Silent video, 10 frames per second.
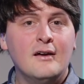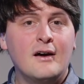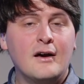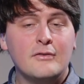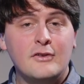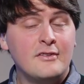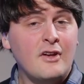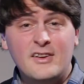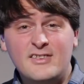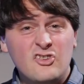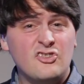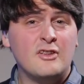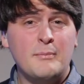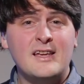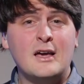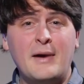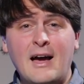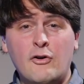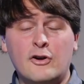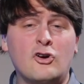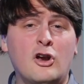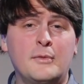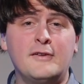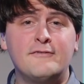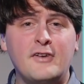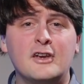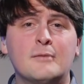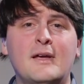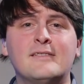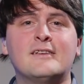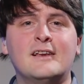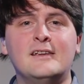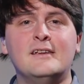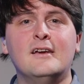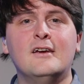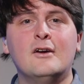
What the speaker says: the design decisions that make up how our economy fundamentally